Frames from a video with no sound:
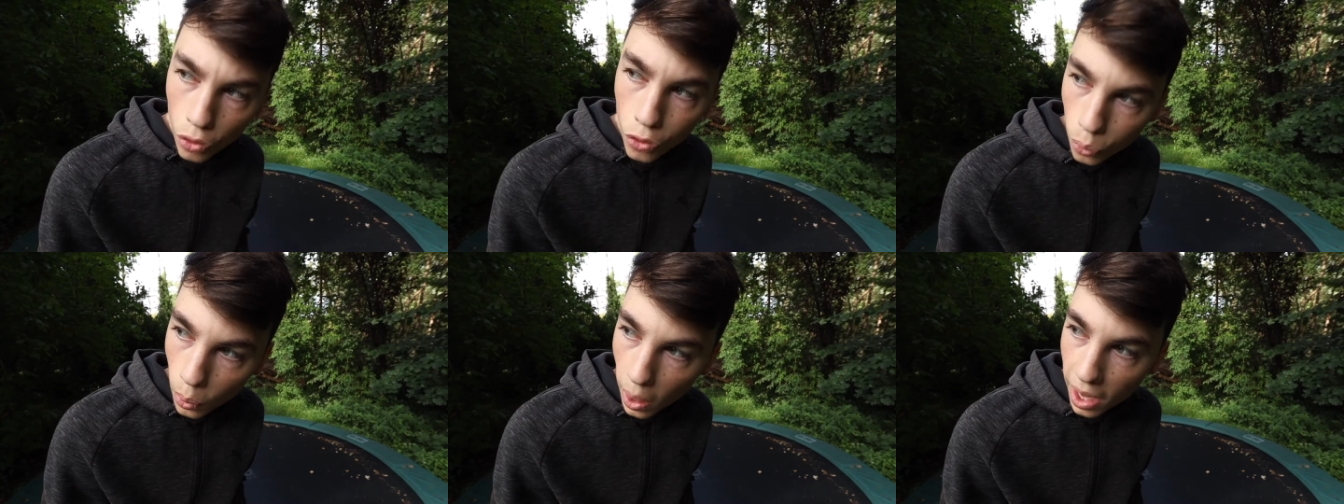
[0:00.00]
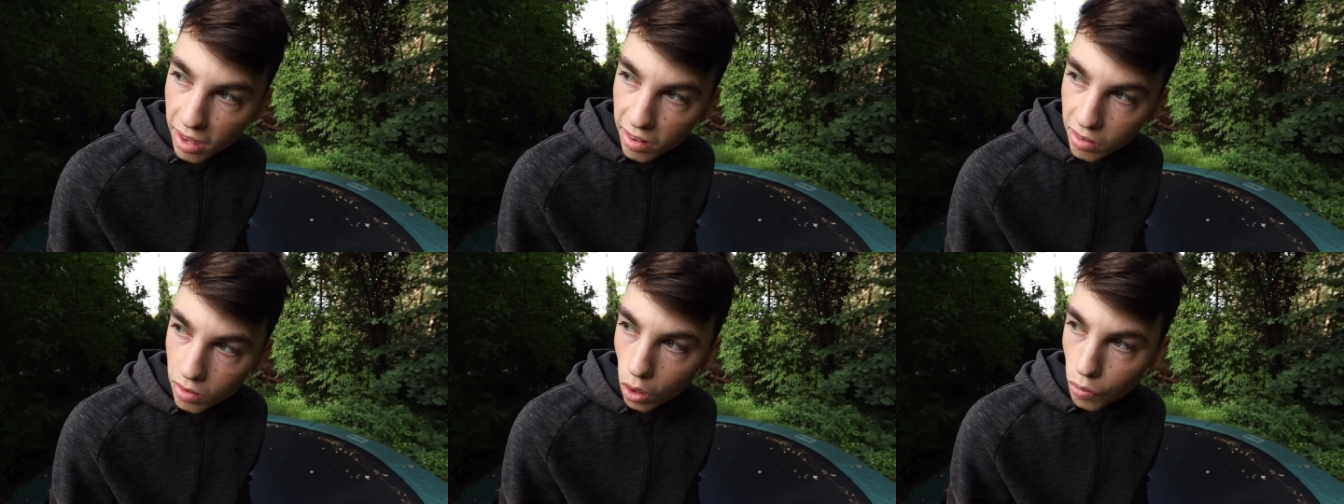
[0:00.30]

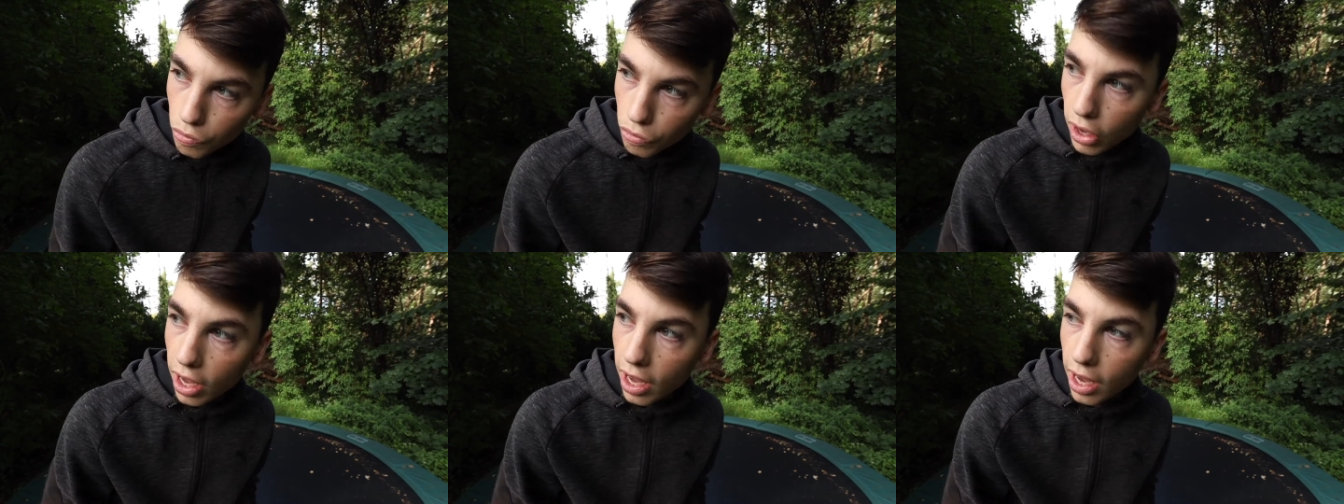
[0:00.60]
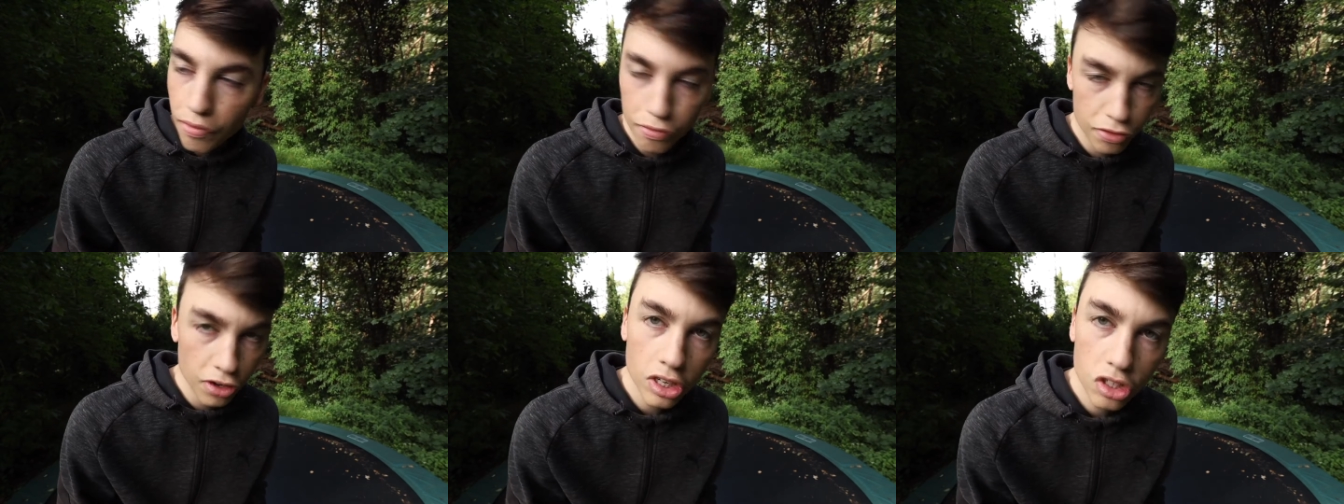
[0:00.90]
twist, or
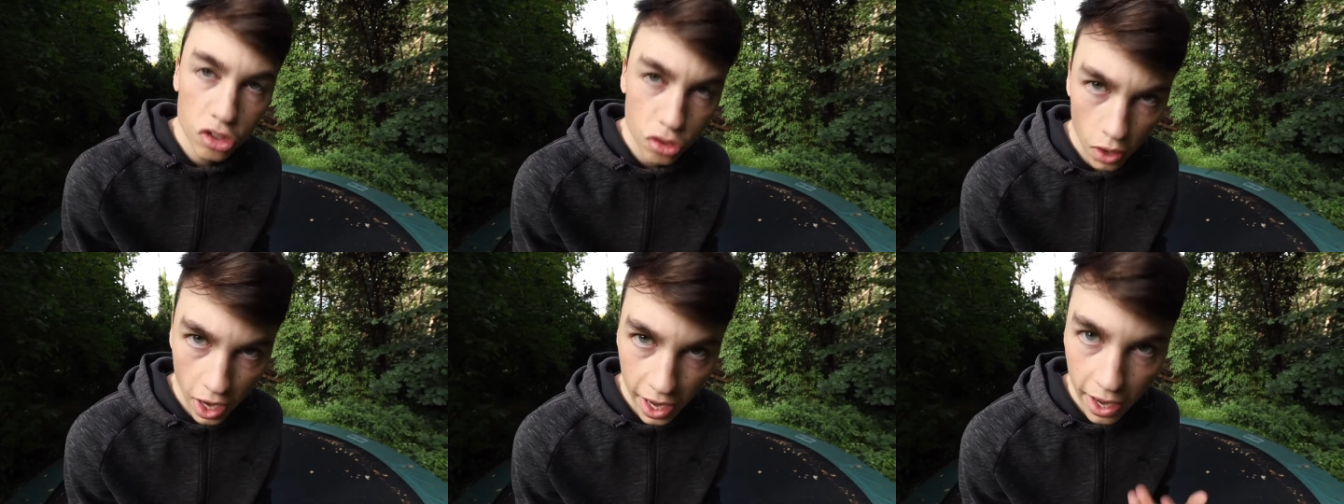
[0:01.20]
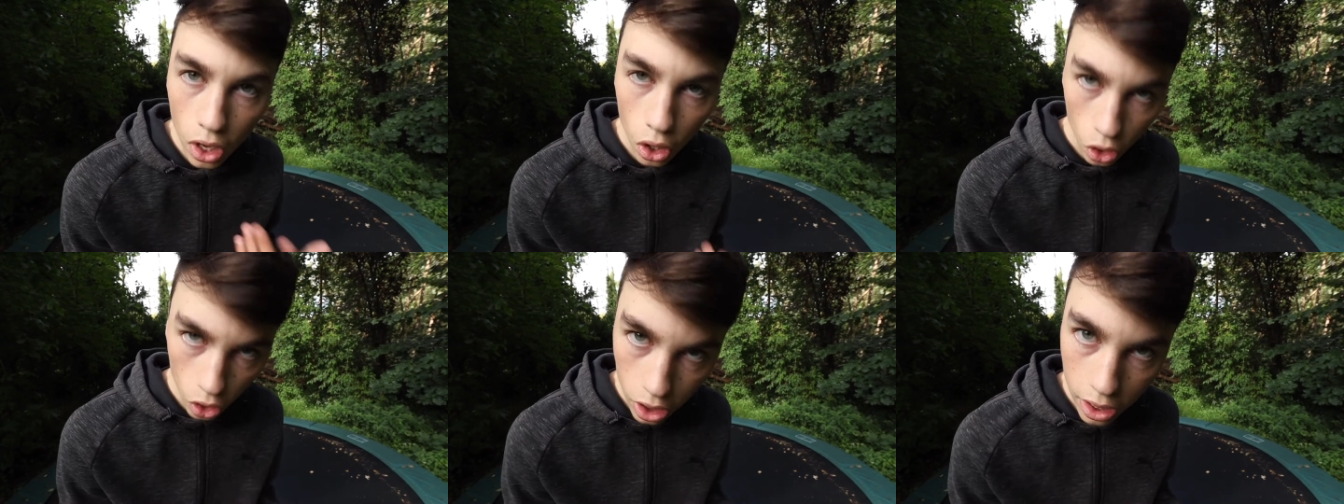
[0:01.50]
if you're trying
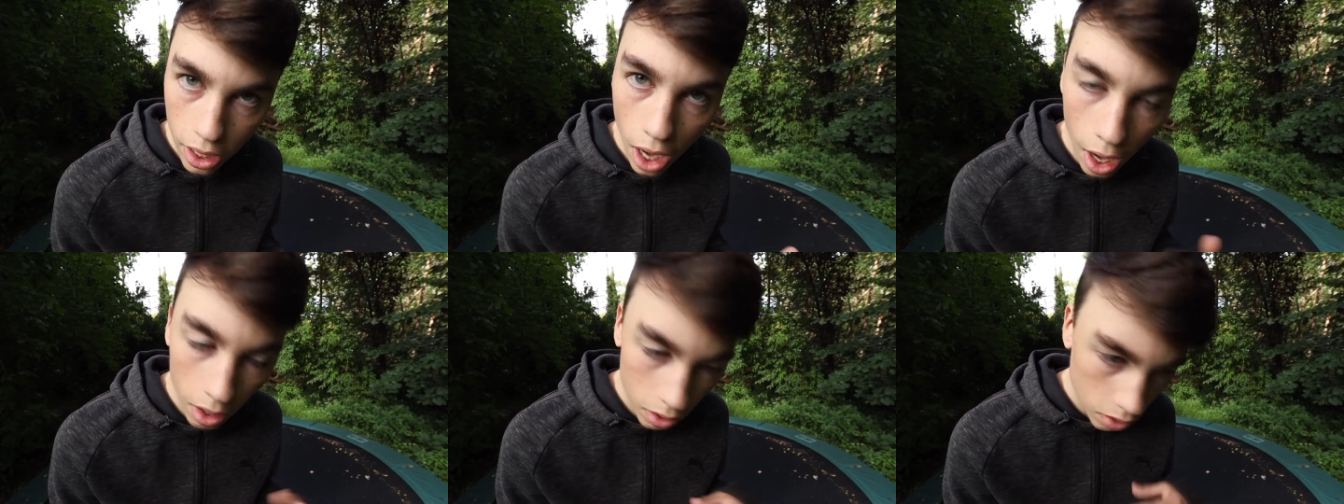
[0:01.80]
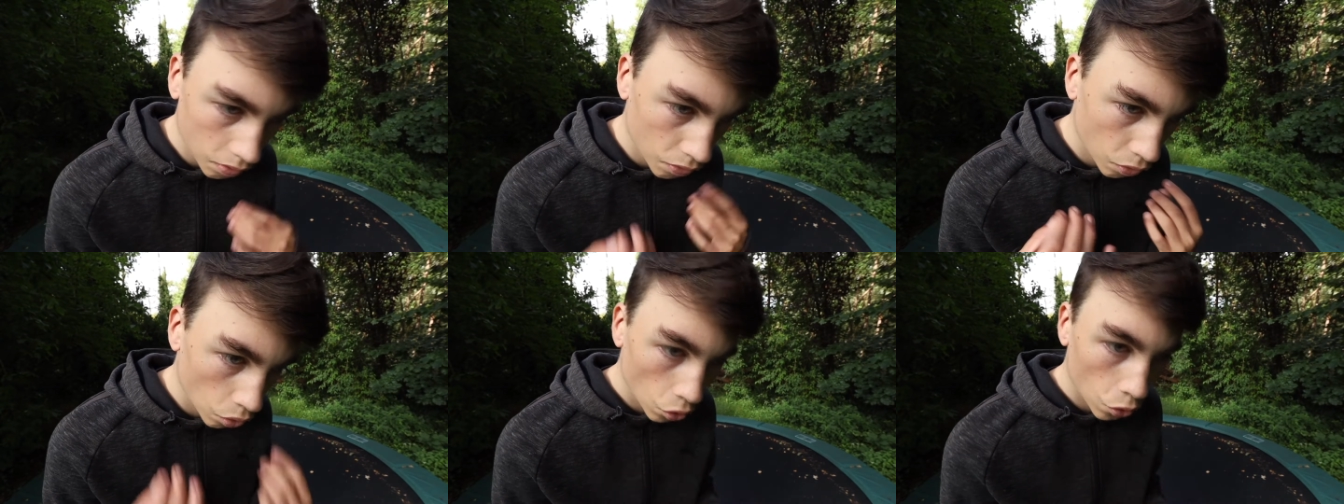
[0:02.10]
to learn how
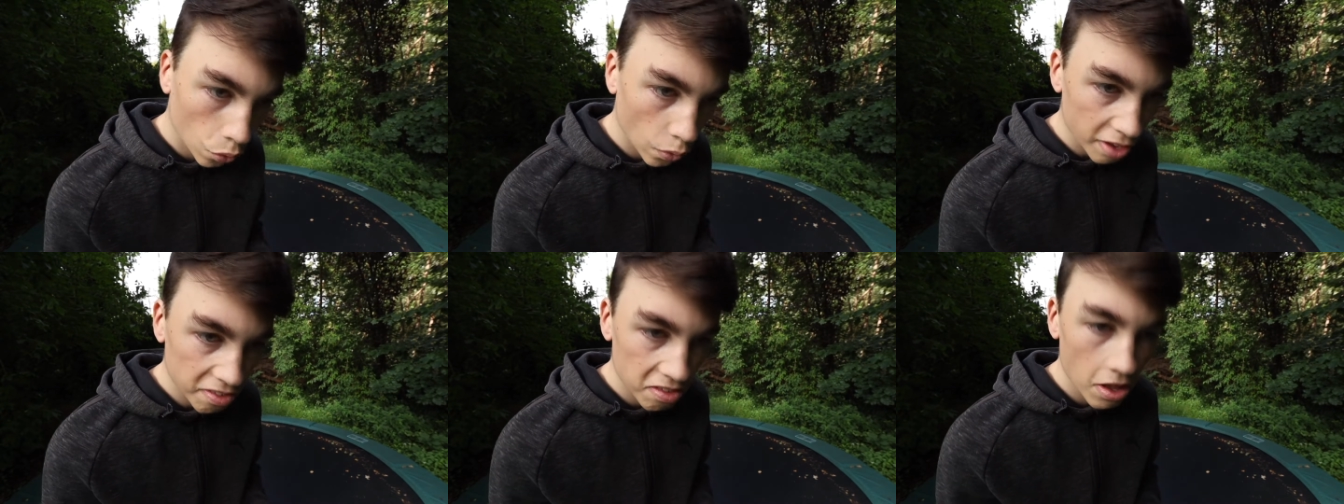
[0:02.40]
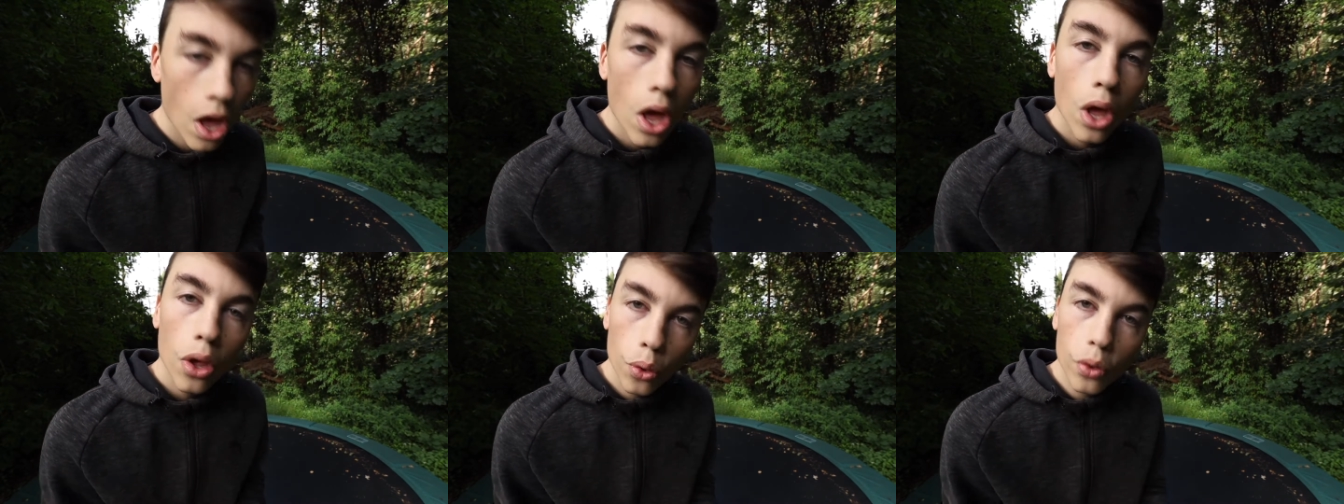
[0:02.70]
to full twist,
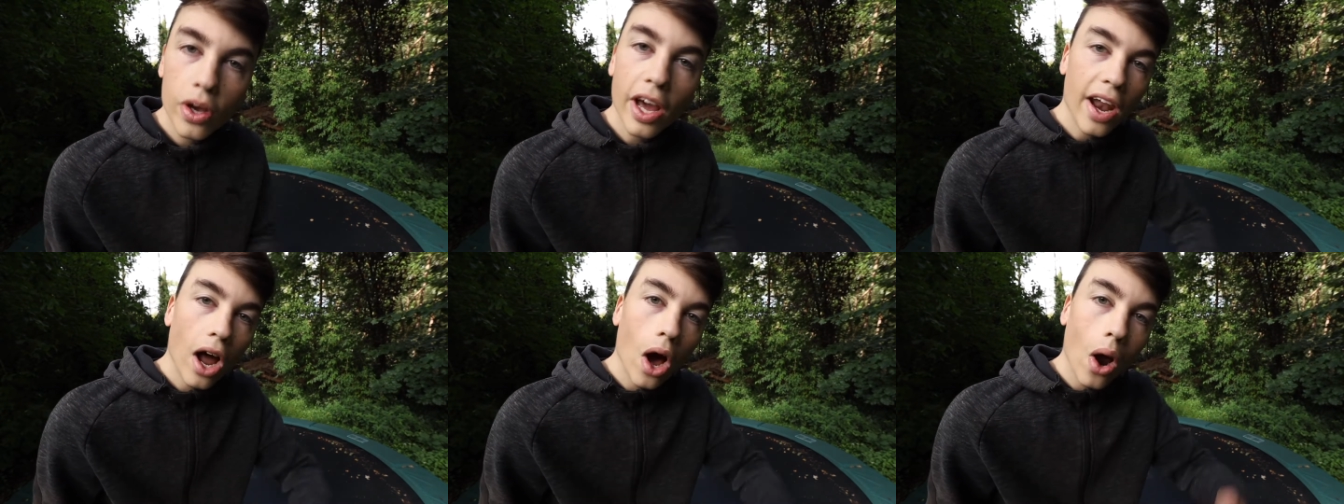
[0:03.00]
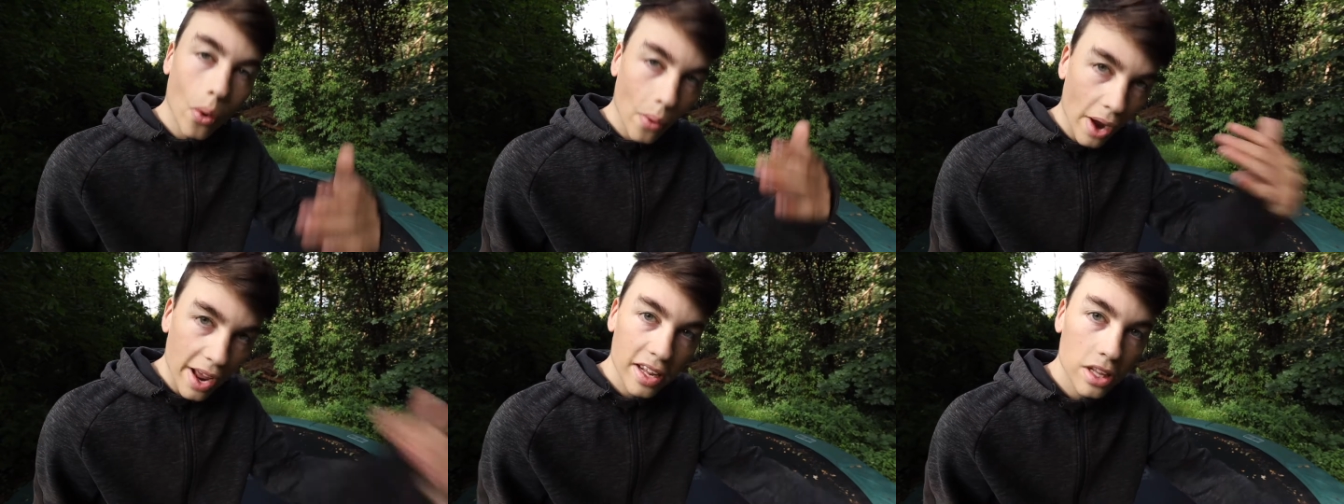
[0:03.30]
you can
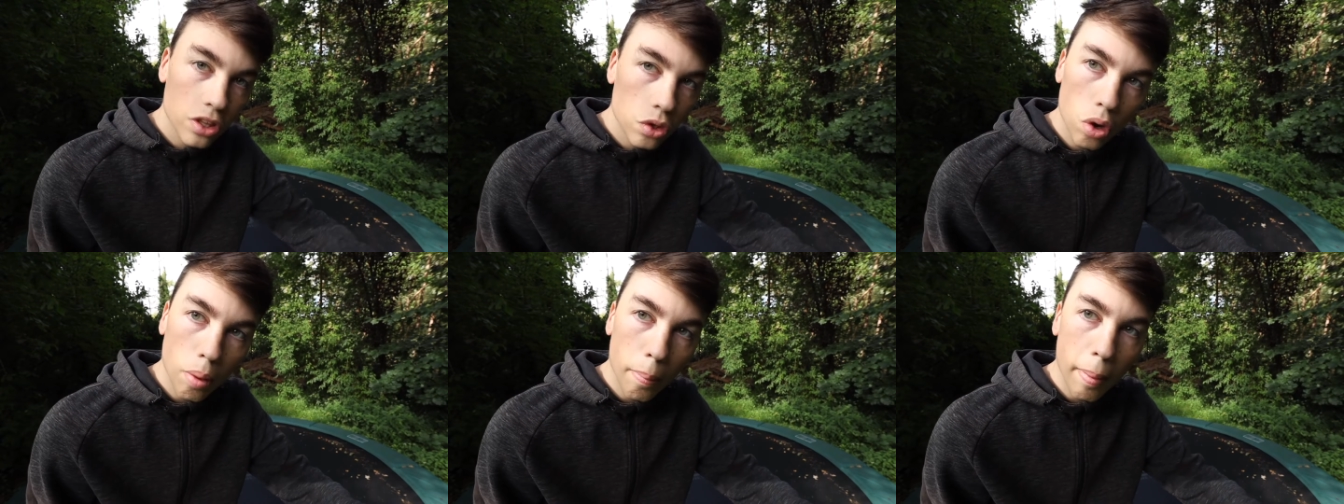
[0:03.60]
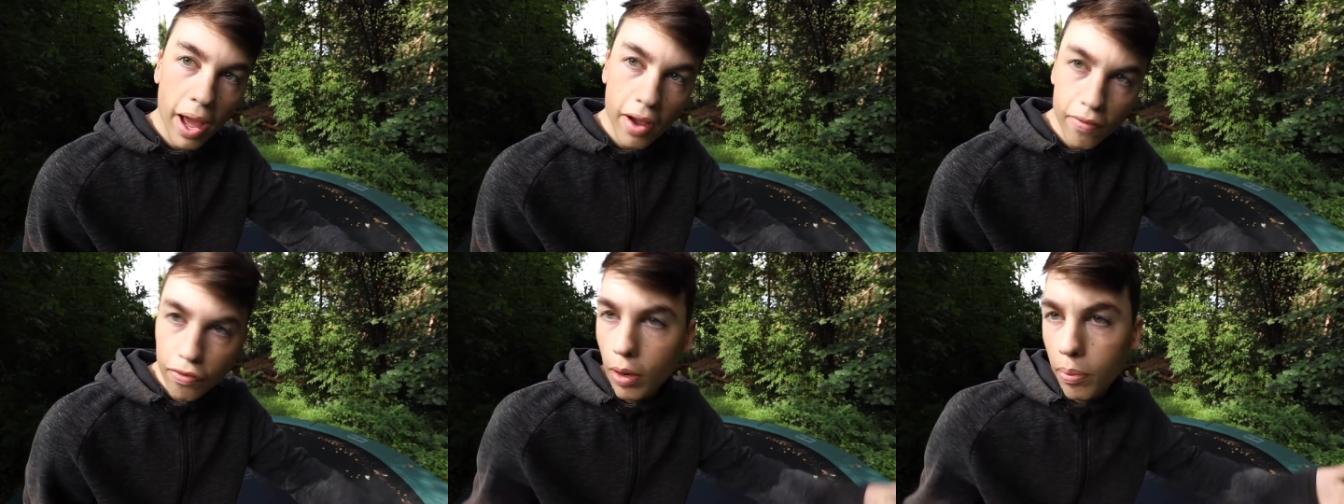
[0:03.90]
already do a
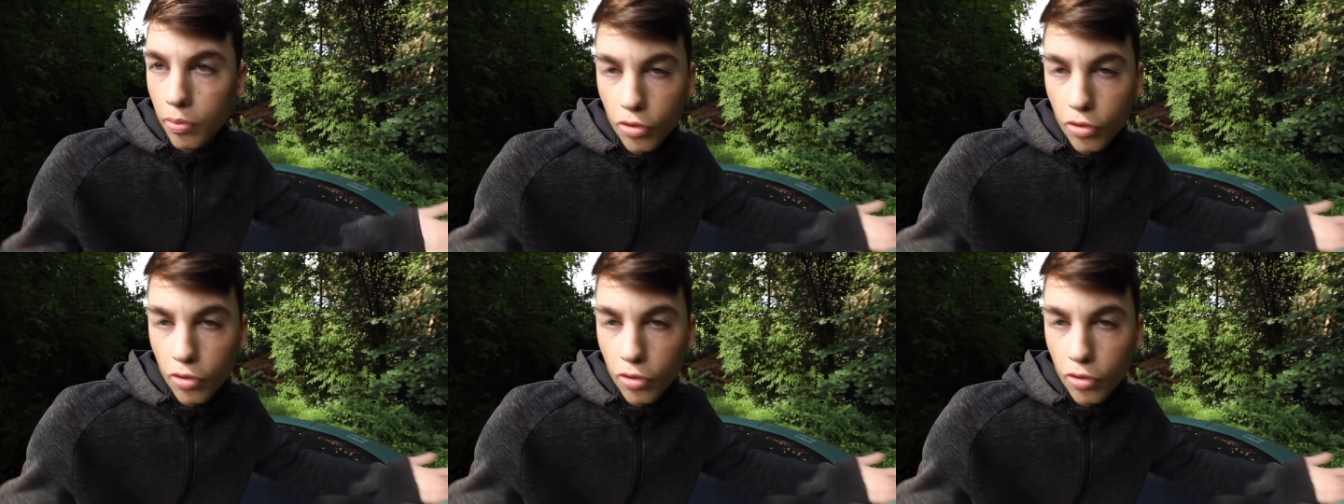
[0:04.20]
backflip.